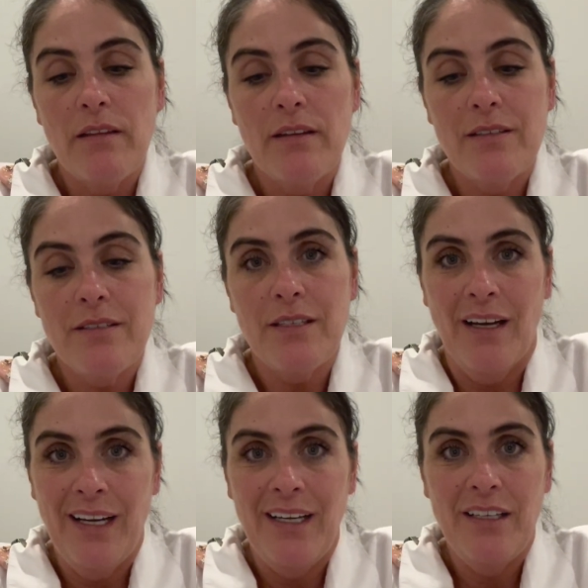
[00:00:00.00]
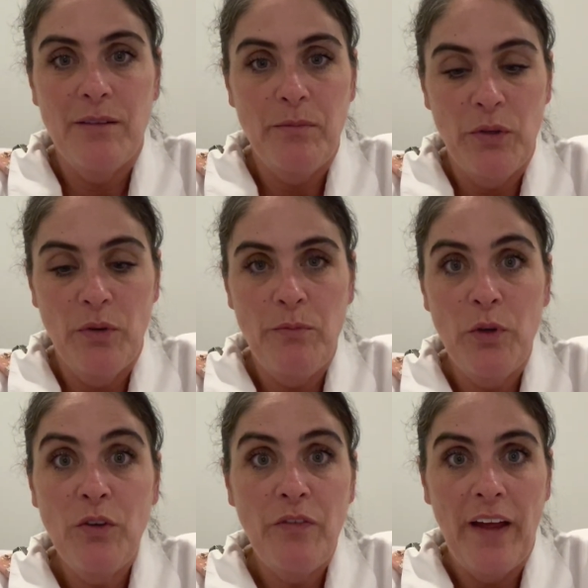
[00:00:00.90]
the site, but
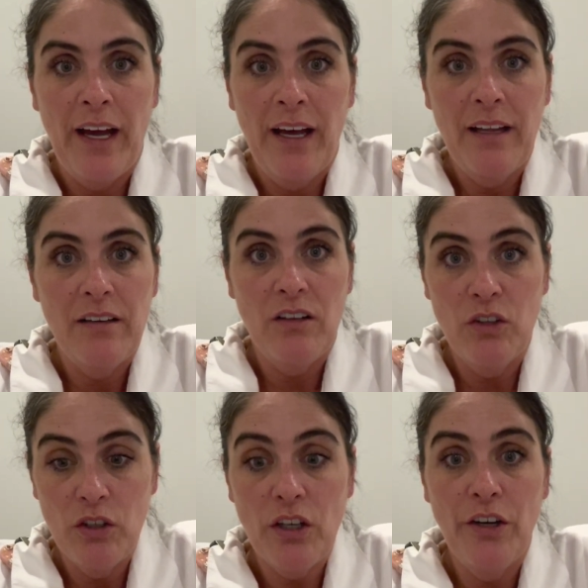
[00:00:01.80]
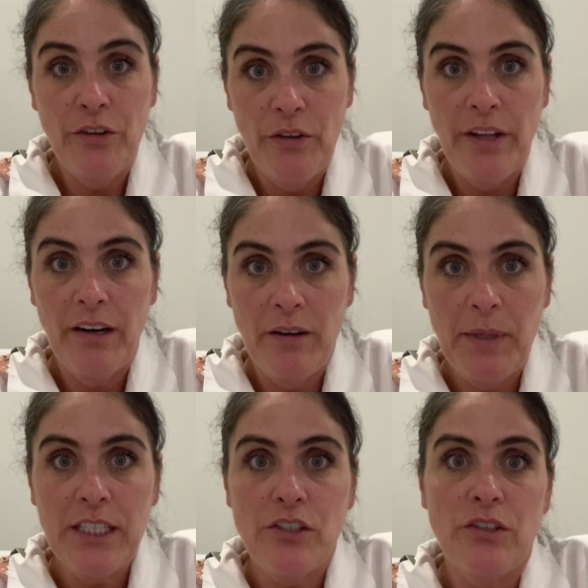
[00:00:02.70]
remove that. Look under there and
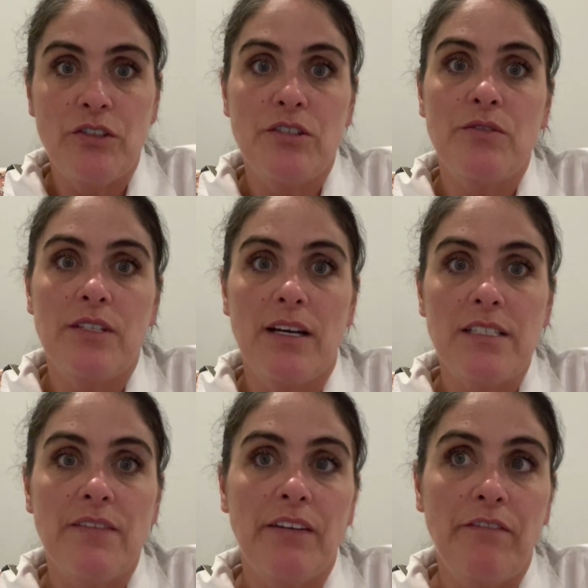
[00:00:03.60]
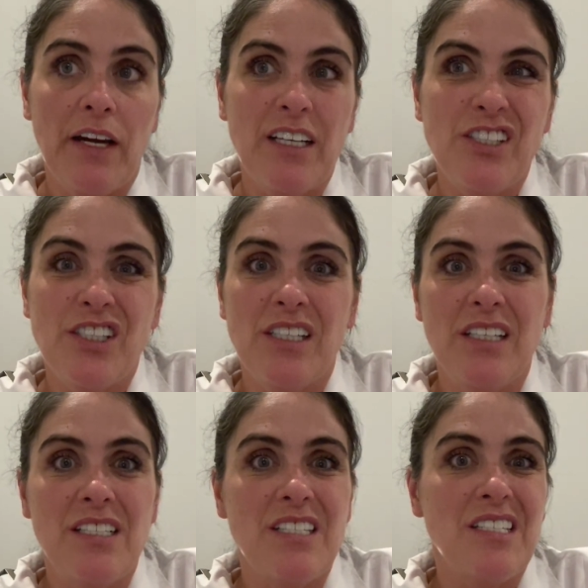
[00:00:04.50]
make sure there's no signs of
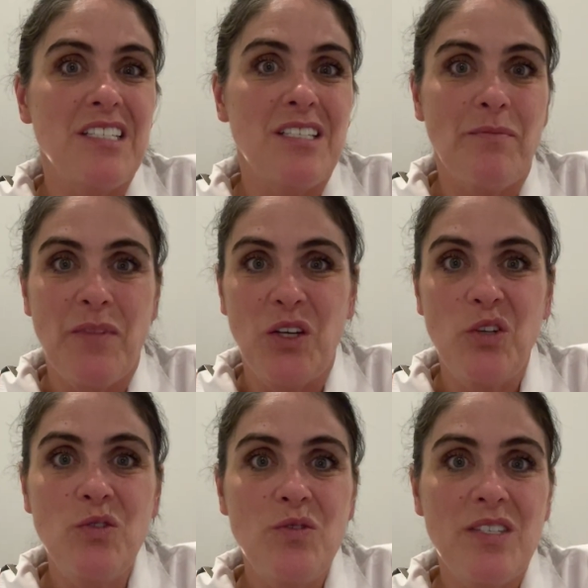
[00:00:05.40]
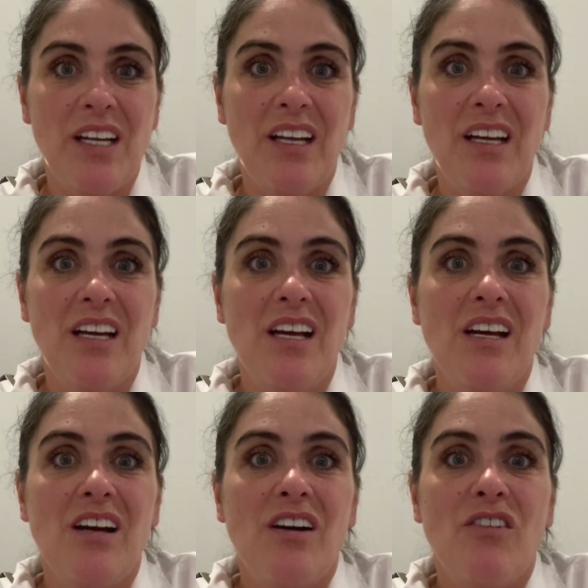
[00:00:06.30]
infection, something oozing
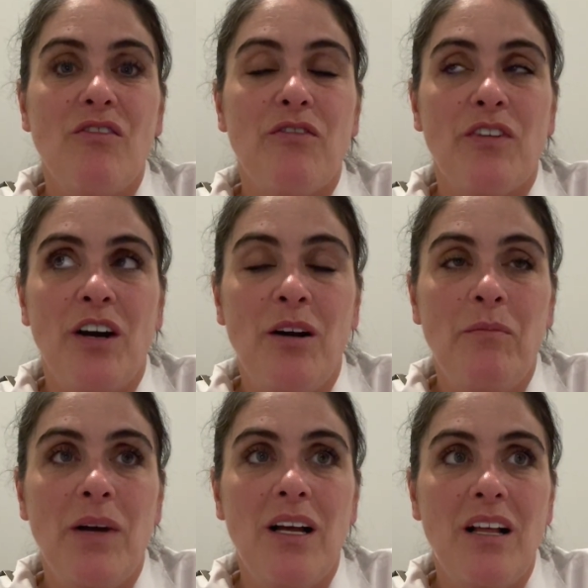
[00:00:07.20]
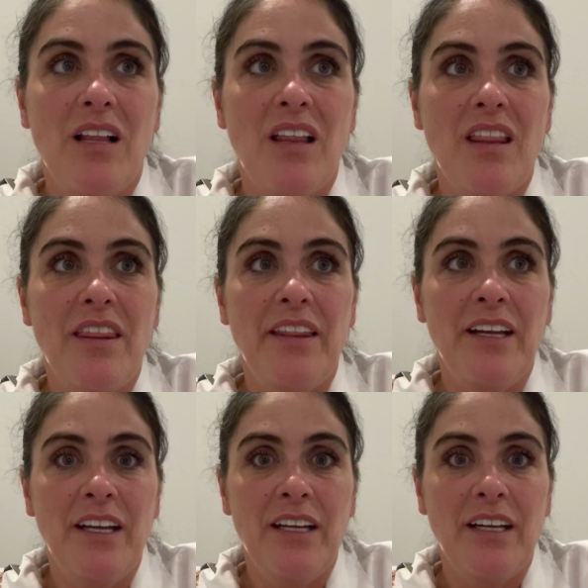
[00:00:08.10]
from
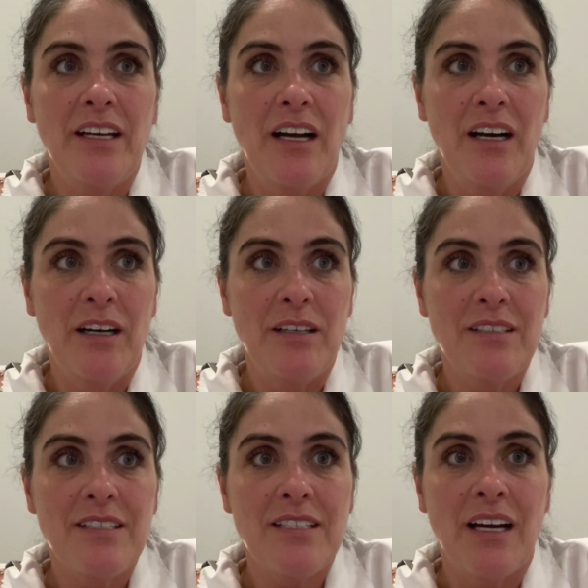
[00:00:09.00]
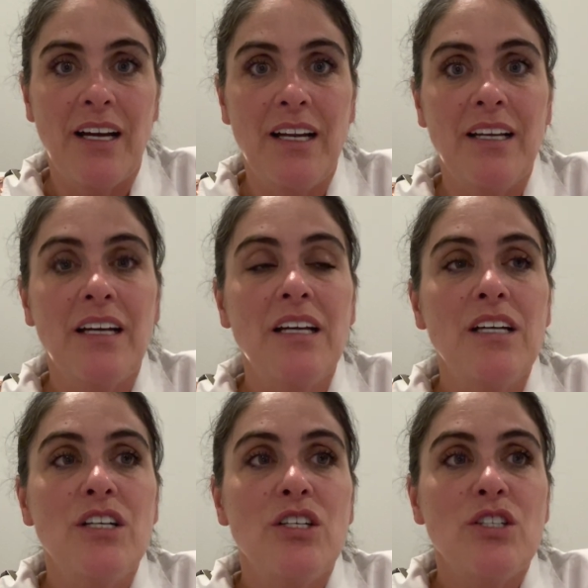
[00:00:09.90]
the site.
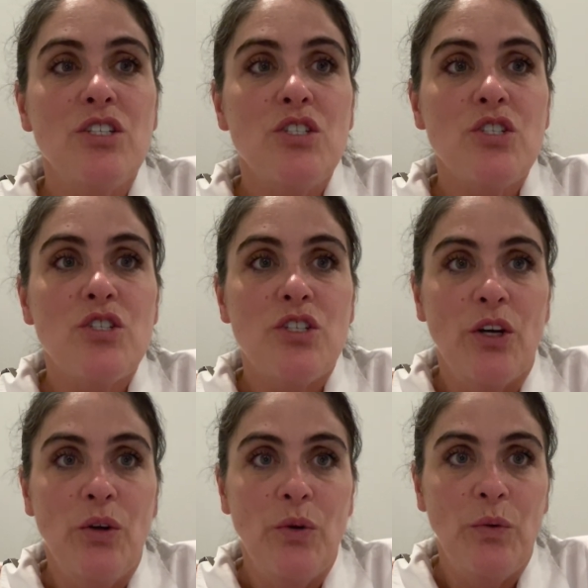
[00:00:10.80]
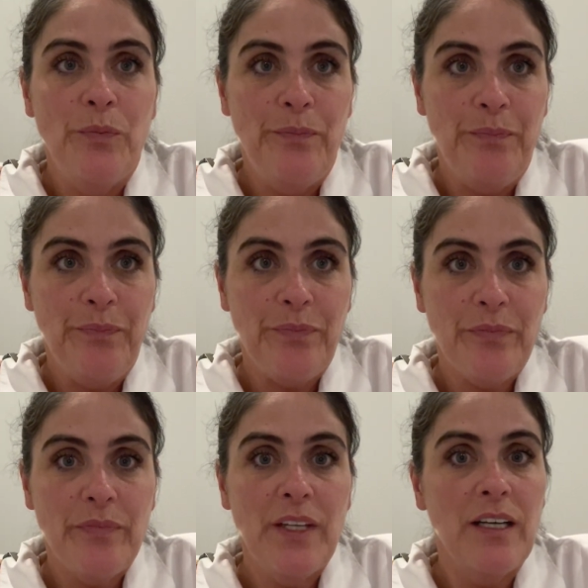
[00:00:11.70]
So,
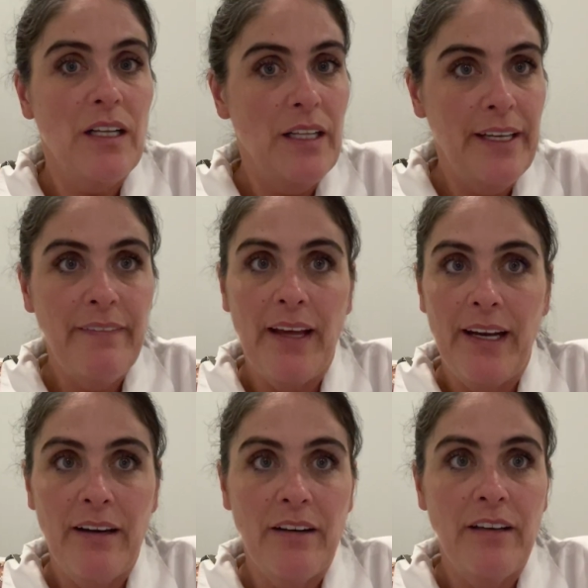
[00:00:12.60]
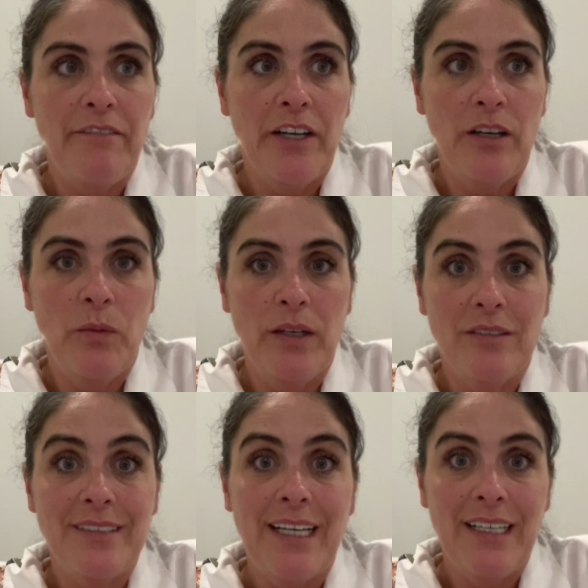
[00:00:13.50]
and clean that area very well
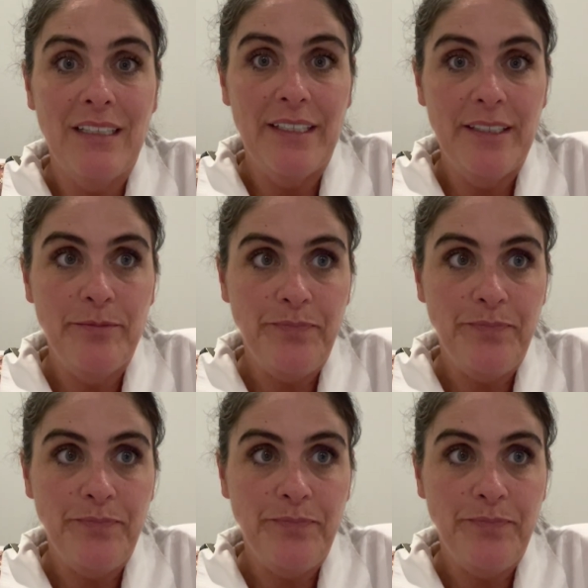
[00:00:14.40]
daily.